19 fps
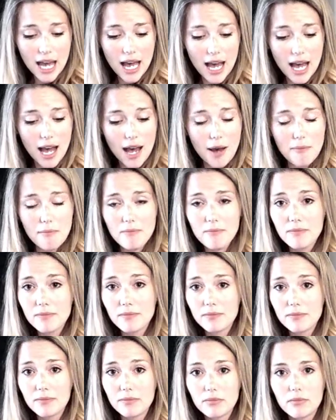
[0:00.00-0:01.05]

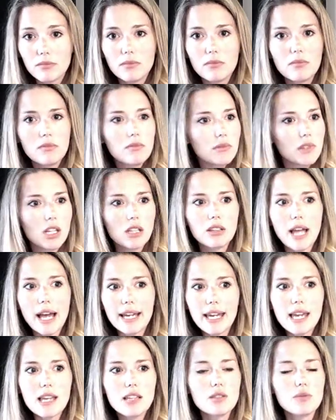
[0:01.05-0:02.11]
The
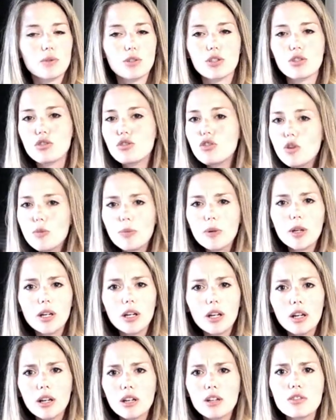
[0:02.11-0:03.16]
leggings were
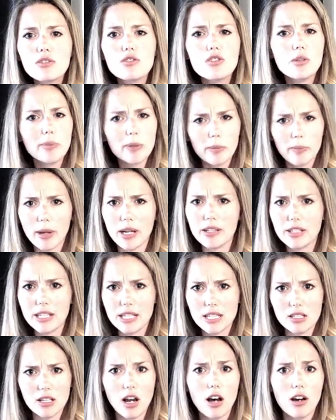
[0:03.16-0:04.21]
super, super buttery
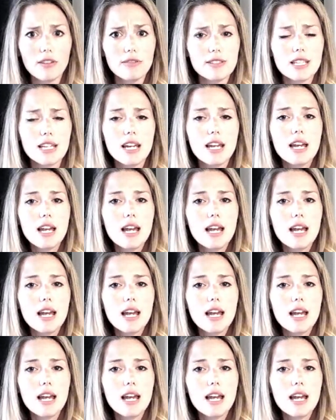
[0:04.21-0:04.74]
soft.